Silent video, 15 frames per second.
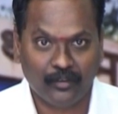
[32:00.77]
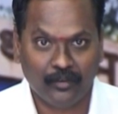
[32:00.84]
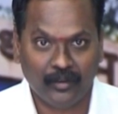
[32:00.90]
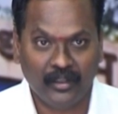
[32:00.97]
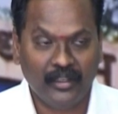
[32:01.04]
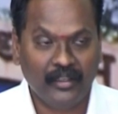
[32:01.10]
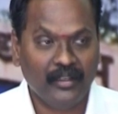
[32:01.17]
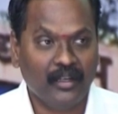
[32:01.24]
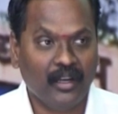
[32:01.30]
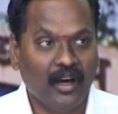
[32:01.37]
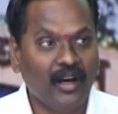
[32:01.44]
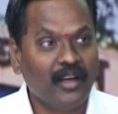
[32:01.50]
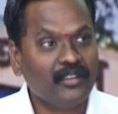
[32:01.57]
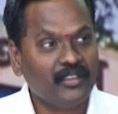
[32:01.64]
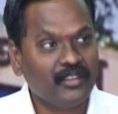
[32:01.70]
Only
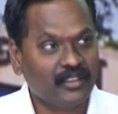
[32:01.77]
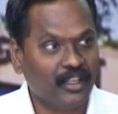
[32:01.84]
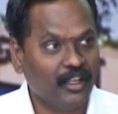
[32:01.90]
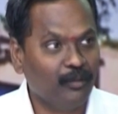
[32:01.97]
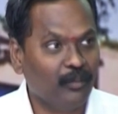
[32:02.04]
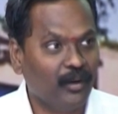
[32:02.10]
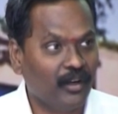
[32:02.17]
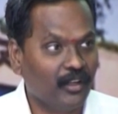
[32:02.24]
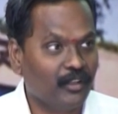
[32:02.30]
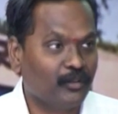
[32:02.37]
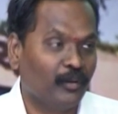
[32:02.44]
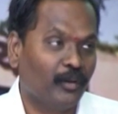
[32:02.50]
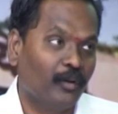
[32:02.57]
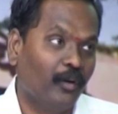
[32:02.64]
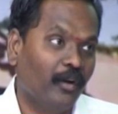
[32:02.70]
large scale models
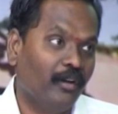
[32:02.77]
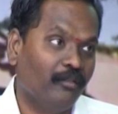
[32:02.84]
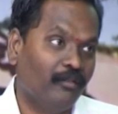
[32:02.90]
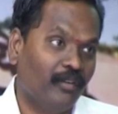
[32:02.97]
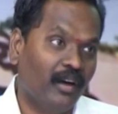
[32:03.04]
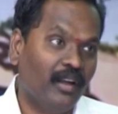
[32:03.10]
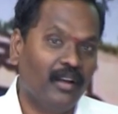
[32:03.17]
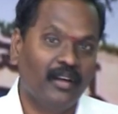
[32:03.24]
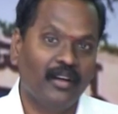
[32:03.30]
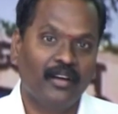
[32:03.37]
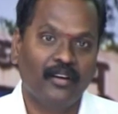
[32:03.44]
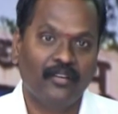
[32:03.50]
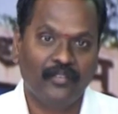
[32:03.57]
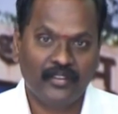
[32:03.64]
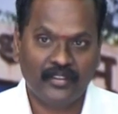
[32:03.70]
we go in for
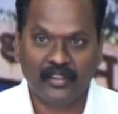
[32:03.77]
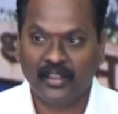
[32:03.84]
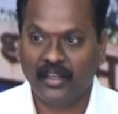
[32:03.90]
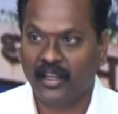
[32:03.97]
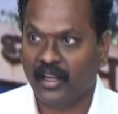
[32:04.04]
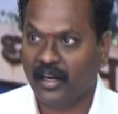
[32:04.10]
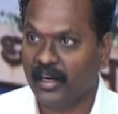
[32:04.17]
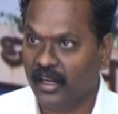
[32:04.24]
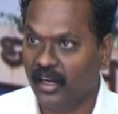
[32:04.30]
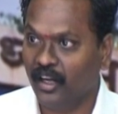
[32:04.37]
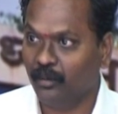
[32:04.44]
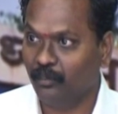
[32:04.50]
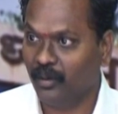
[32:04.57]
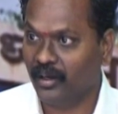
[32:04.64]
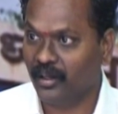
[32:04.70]
physical or
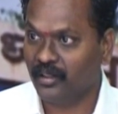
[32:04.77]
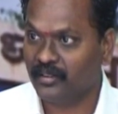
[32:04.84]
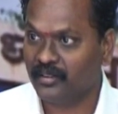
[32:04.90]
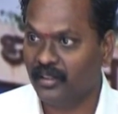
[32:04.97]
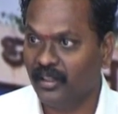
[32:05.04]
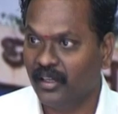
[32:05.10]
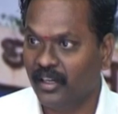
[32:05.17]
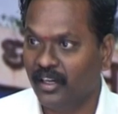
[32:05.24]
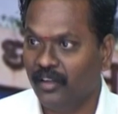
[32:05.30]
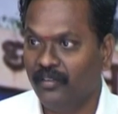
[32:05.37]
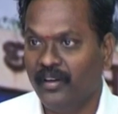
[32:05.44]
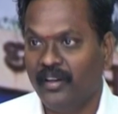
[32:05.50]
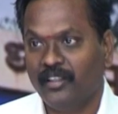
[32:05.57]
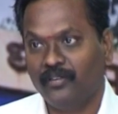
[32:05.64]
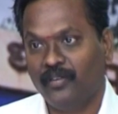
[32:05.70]
analog models.
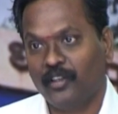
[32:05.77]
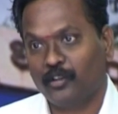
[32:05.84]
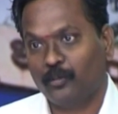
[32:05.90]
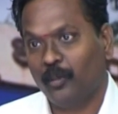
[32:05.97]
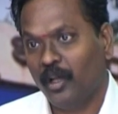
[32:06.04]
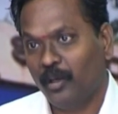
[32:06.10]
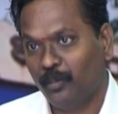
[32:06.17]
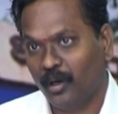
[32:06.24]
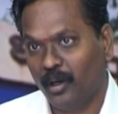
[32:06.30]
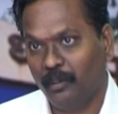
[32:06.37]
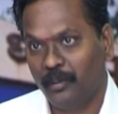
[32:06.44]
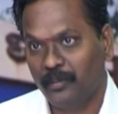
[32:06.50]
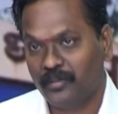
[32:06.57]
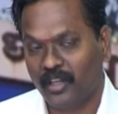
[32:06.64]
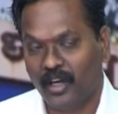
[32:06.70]
Nowadays for small
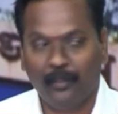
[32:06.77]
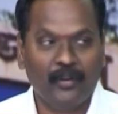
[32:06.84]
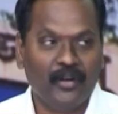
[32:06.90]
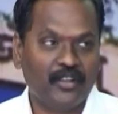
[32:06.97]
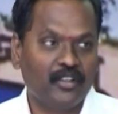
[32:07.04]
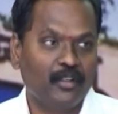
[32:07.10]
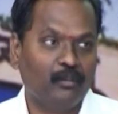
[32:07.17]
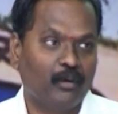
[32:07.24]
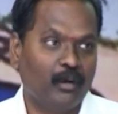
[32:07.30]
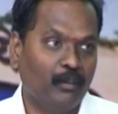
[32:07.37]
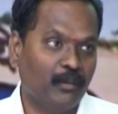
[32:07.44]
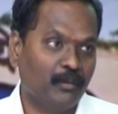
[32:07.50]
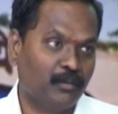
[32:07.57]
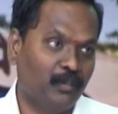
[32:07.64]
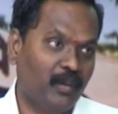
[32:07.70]
problems, operational
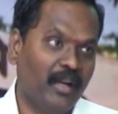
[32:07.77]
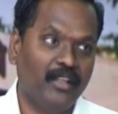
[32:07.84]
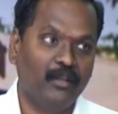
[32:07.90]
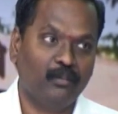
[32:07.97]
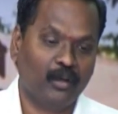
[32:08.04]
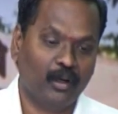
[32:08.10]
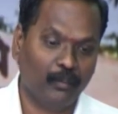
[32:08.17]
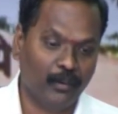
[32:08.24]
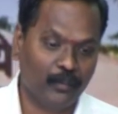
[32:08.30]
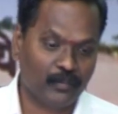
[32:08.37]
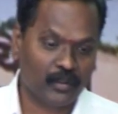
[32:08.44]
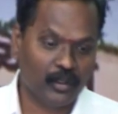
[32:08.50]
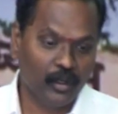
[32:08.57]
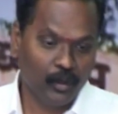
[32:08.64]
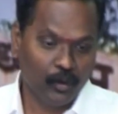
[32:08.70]
problems, planning
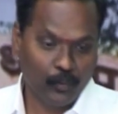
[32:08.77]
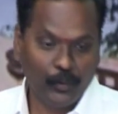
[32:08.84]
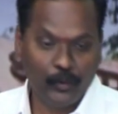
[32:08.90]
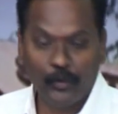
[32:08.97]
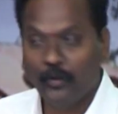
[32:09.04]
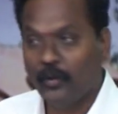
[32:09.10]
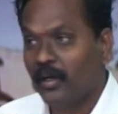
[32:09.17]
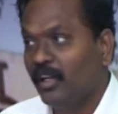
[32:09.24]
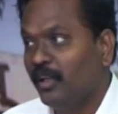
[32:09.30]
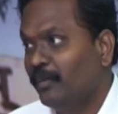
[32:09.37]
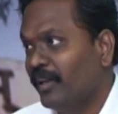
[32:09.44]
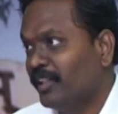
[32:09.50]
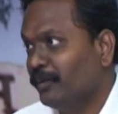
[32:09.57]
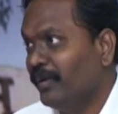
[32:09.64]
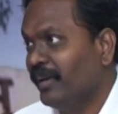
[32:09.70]
problems, we do only
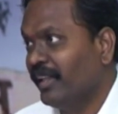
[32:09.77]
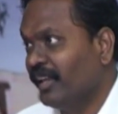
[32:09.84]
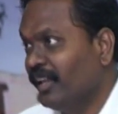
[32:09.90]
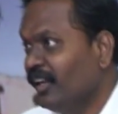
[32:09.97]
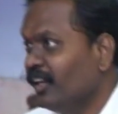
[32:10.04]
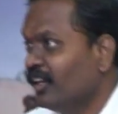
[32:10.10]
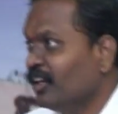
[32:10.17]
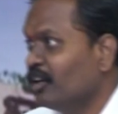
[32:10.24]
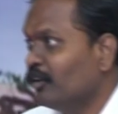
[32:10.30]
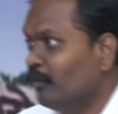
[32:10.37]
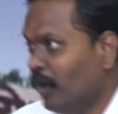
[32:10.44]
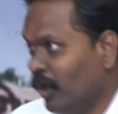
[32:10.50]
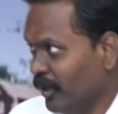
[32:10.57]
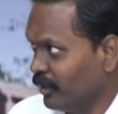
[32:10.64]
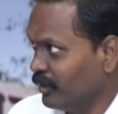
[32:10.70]
mathematical
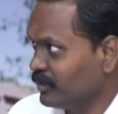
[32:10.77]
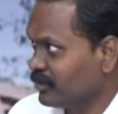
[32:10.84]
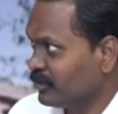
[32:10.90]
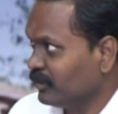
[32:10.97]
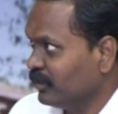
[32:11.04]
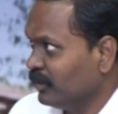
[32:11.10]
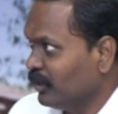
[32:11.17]
models.